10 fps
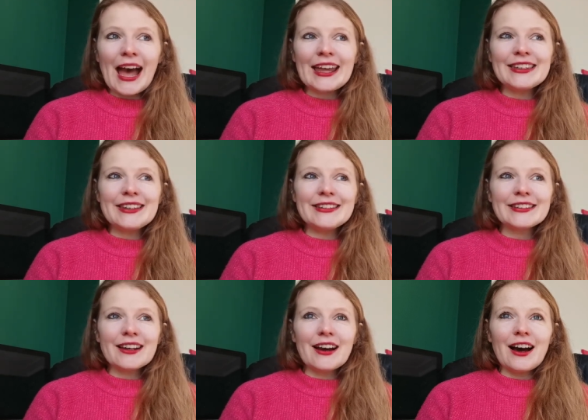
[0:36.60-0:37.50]

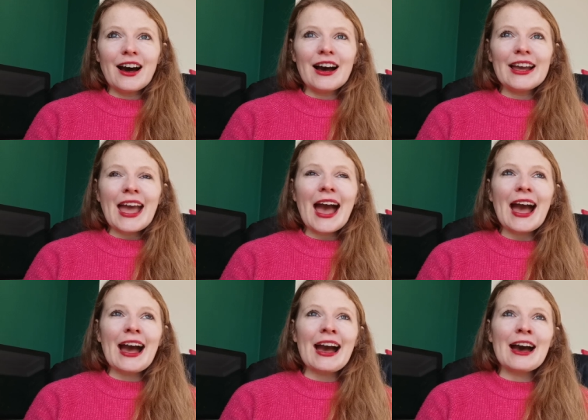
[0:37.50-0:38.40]
And I
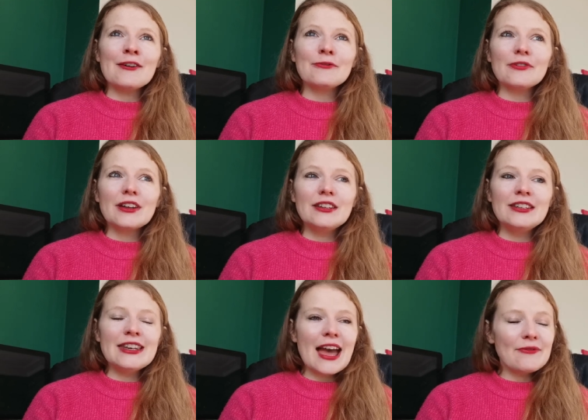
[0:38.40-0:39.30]
have
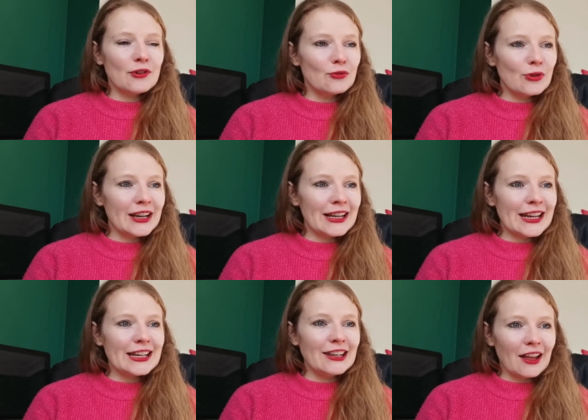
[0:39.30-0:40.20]
never
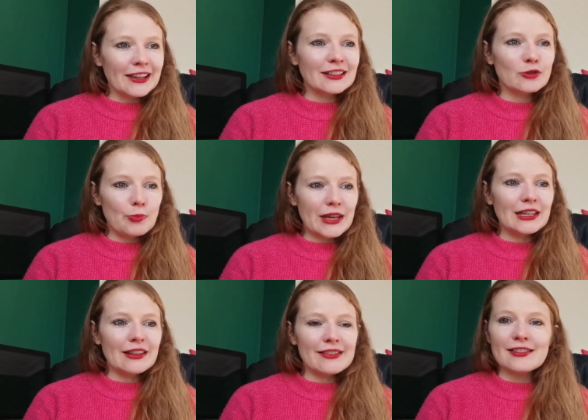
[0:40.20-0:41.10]
really liked
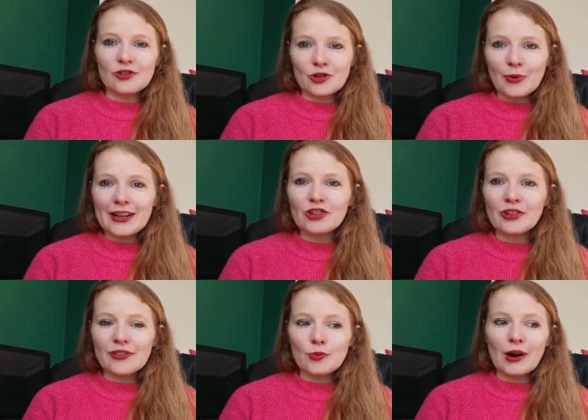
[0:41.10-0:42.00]
being in
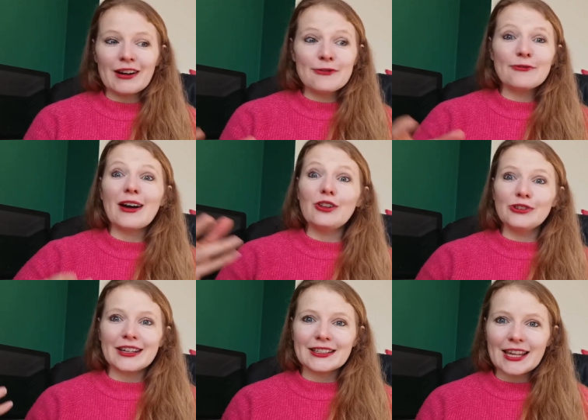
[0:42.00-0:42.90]
situations where I
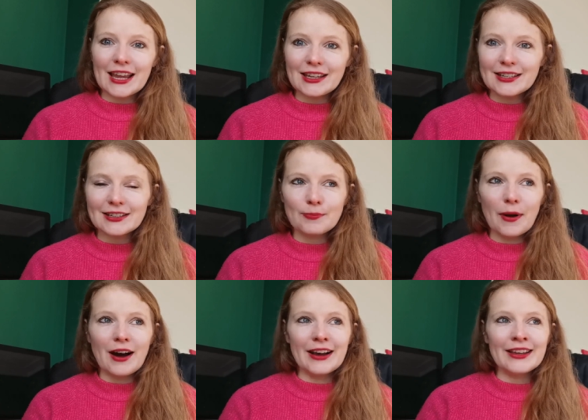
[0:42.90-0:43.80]
felt dictated
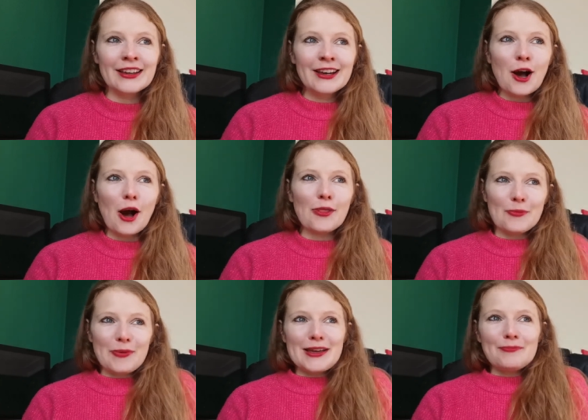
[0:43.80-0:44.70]
by
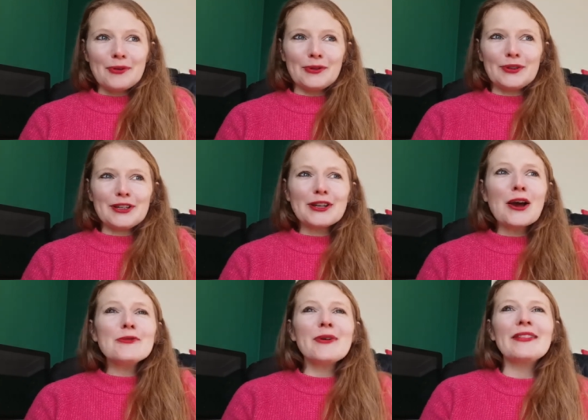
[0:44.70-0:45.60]
other people. You
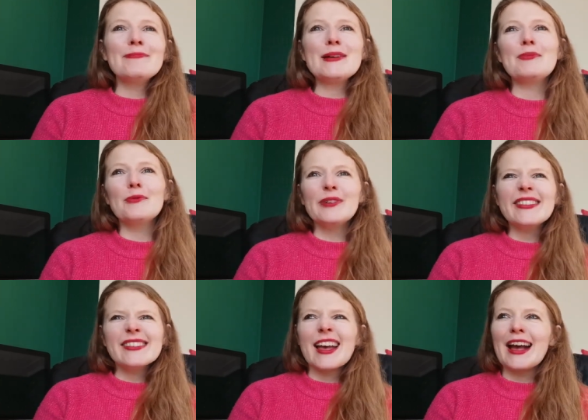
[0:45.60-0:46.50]
know, when people
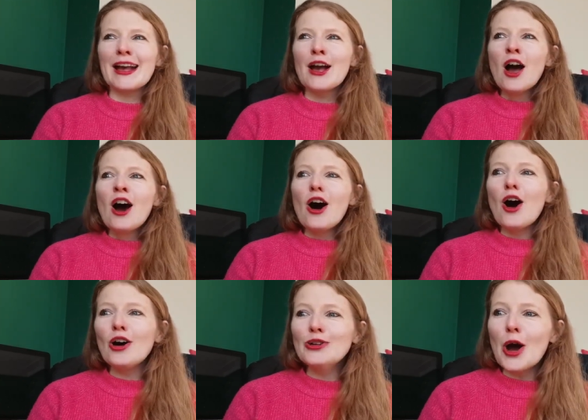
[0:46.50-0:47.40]
would say,
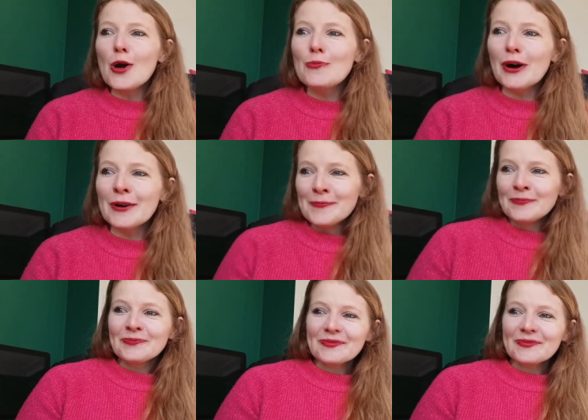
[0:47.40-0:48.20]
oh no, but